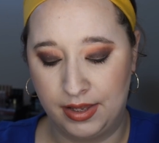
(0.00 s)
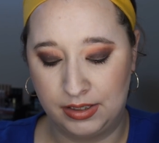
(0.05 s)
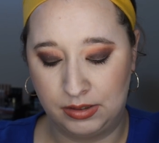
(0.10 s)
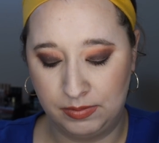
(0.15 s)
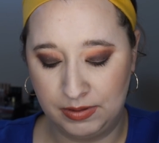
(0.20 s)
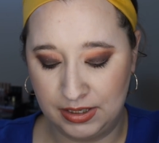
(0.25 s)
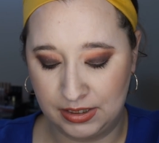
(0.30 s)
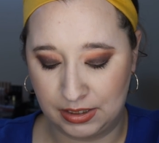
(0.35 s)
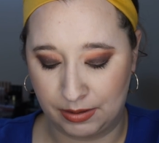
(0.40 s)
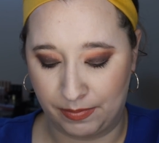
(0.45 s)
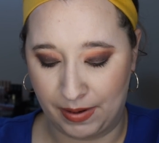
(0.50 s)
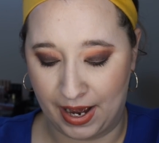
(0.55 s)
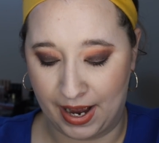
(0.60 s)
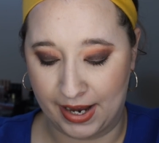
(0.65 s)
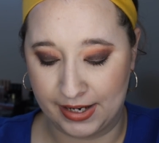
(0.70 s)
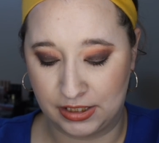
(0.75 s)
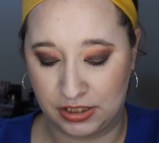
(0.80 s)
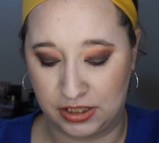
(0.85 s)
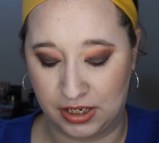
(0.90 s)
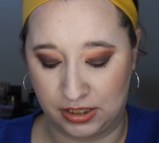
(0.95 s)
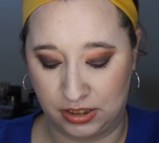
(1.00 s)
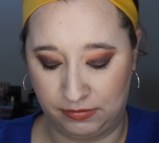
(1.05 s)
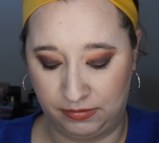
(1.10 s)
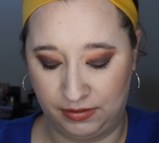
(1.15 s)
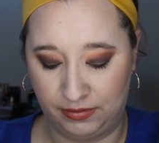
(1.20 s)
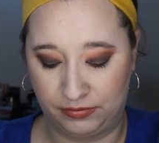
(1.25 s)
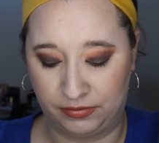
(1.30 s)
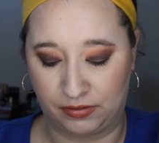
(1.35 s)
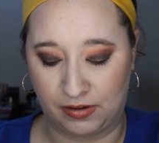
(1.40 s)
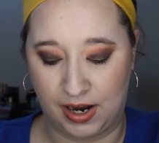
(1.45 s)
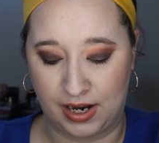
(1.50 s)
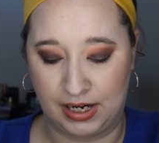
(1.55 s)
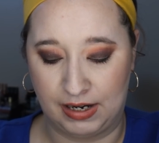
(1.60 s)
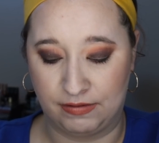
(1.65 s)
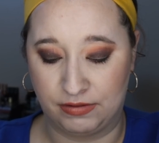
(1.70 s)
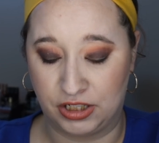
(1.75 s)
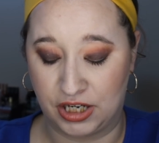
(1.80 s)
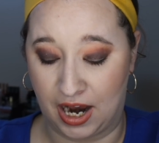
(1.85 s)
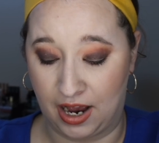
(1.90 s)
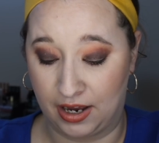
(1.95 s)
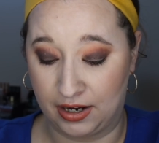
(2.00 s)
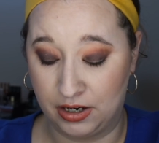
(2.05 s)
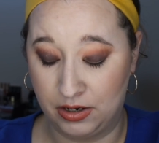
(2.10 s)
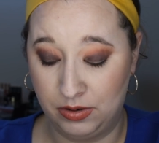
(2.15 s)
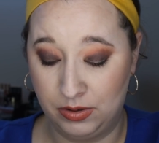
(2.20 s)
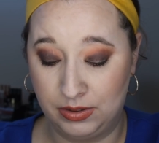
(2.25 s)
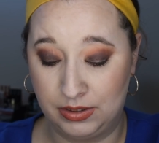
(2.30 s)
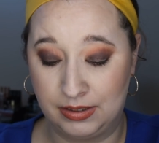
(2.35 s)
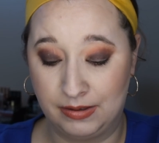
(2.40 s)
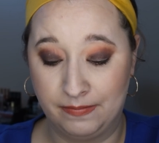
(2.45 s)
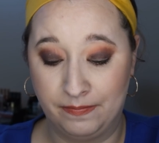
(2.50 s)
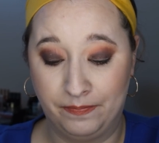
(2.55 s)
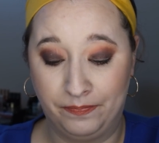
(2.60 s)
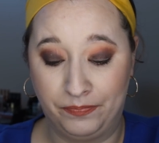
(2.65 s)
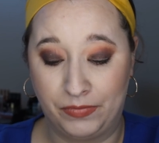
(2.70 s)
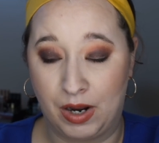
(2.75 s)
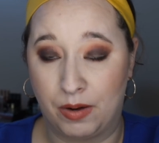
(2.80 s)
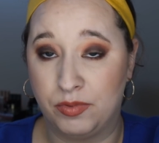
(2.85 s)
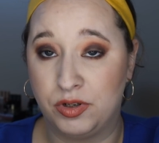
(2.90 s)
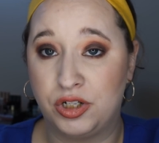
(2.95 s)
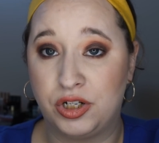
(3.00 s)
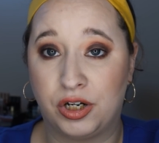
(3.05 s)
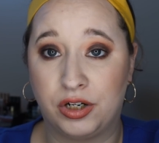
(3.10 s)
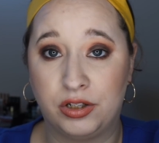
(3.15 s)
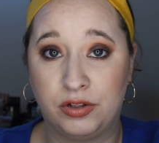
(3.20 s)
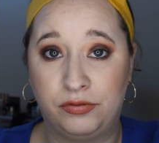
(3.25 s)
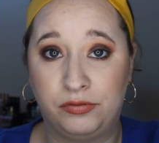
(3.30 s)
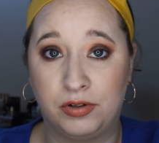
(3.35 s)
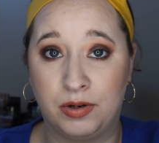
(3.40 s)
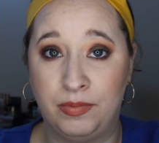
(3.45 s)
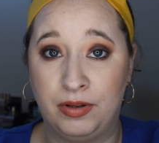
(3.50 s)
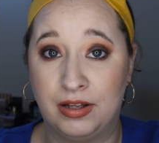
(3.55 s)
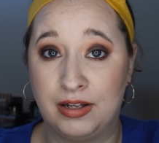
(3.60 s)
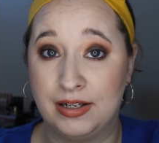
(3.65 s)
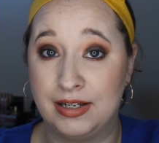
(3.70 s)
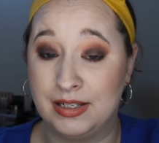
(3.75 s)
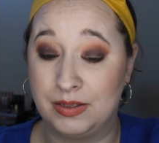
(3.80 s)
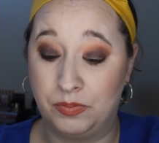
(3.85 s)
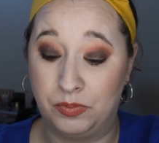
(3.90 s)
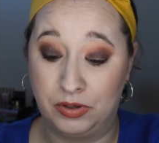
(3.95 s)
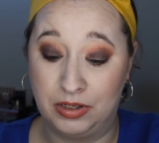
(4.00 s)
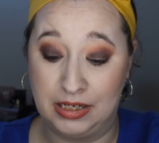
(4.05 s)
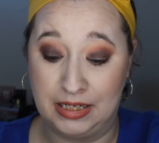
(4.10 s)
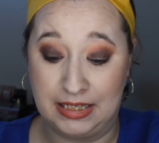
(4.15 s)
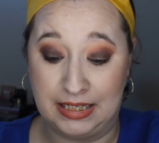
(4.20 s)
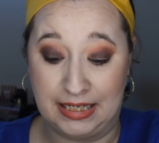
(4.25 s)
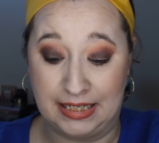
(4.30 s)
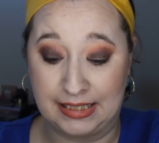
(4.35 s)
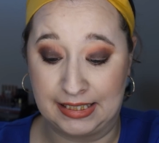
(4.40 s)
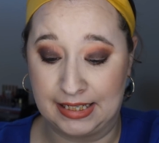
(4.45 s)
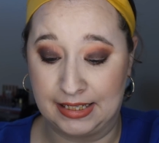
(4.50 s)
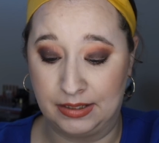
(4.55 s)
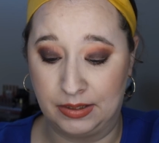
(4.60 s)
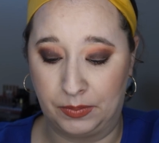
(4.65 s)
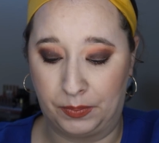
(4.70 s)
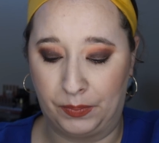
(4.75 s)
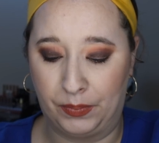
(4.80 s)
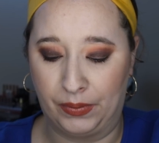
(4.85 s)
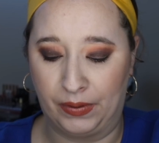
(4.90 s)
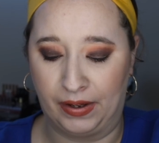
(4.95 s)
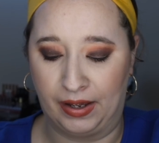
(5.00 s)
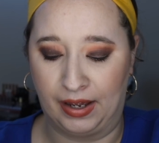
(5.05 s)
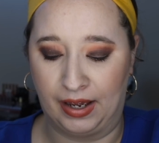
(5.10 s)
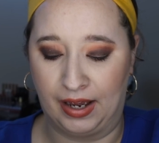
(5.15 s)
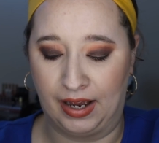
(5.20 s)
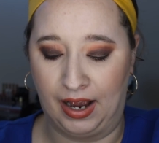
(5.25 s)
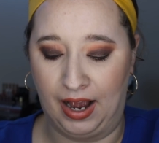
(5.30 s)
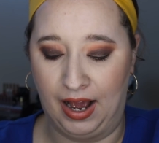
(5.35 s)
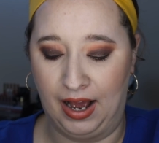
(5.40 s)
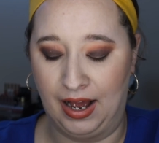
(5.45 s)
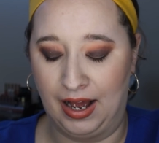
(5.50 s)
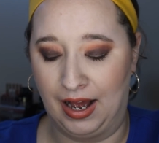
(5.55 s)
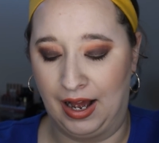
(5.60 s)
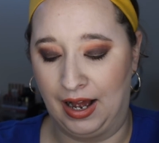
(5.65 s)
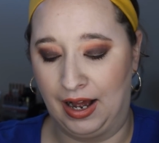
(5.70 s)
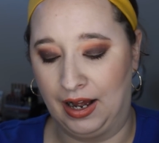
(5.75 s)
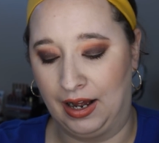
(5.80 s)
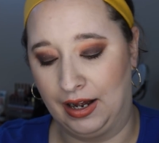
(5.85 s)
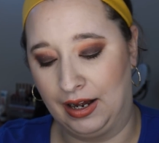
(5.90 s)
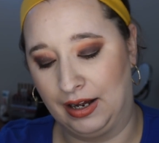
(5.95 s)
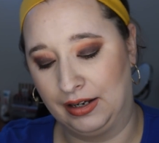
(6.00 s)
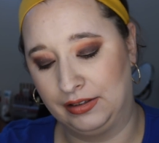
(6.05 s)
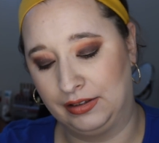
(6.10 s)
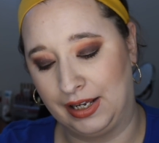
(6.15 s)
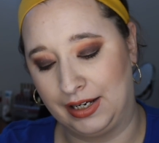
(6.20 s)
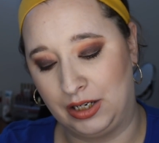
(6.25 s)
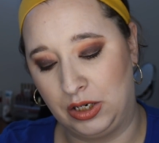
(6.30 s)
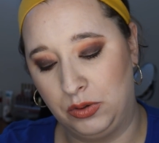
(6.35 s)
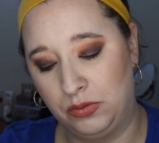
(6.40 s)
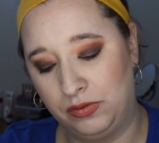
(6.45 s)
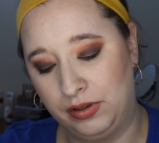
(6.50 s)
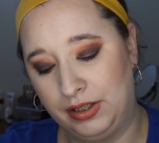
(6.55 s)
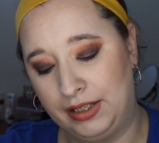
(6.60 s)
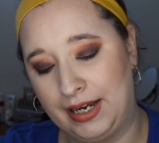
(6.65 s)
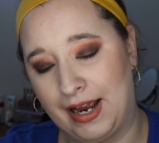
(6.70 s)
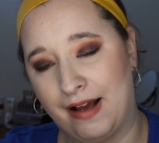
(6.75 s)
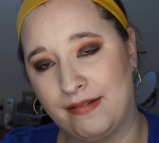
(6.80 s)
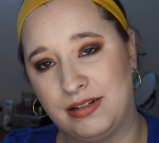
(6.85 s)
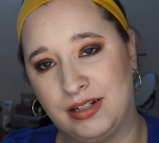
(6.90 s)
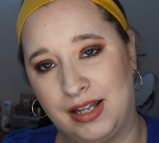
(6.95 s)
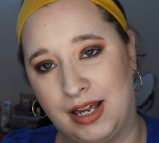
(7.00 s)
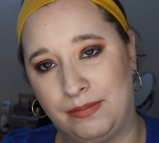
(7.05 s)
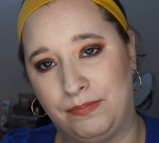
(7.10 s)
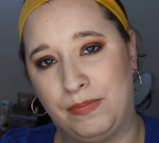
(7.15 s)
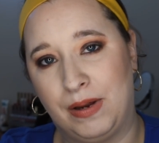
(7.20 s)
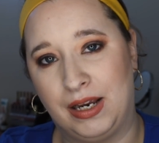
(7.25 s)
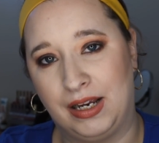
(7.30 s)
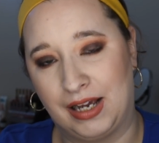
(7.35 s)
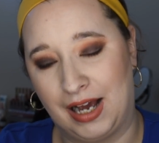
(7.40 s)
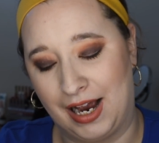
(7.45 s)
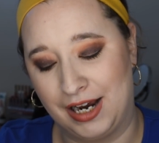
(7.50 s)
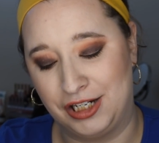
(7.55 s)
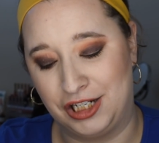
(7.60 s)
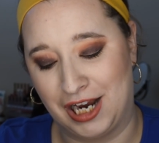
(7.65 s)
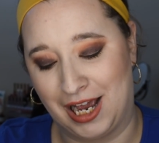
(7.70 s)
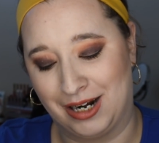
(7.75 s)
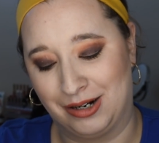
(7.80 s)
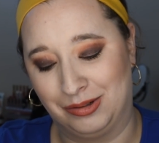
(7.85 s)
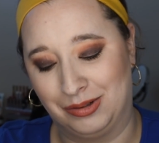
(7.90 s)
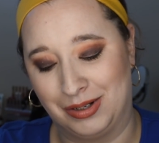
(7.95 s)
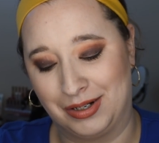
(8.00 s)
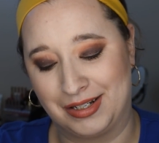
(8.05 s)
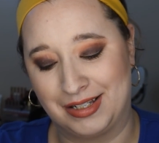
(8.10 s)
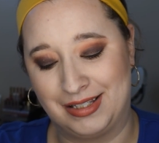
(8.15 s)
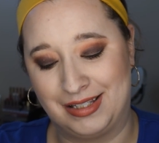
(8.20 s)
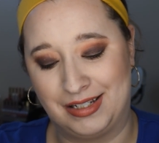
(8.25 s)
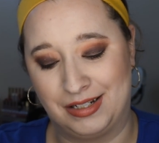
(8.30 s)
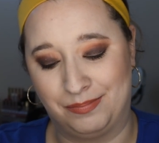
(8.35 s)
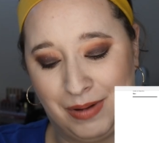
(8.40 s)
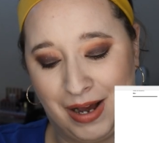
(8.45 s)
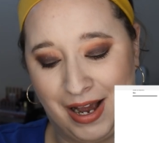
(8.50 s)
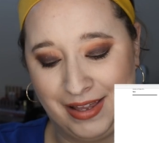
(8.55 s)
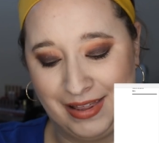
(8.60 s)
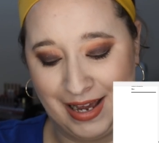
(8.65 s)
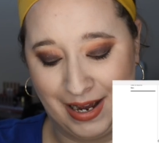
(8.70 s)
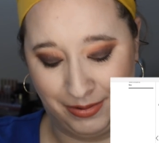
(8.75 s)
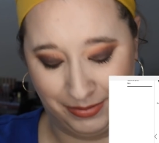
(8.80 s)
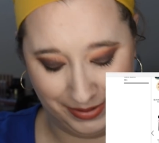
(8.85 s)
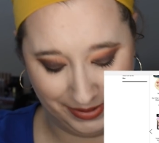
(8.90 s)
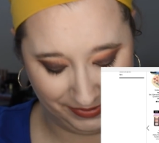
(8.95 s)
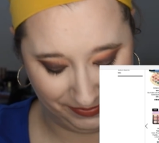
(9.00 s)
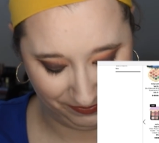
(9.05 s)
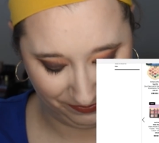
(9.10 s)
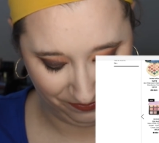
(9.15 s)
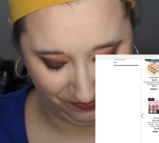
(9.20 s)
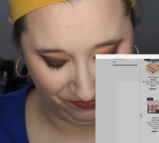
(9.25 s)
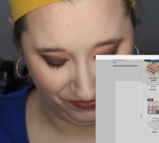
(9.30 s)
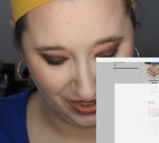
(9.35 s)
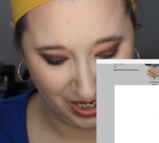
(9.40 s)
this one is a pass just for a variety of shadows. I'm sure the formula is pretty decent, but like you really have to like pink eyeshadow looks buy that one.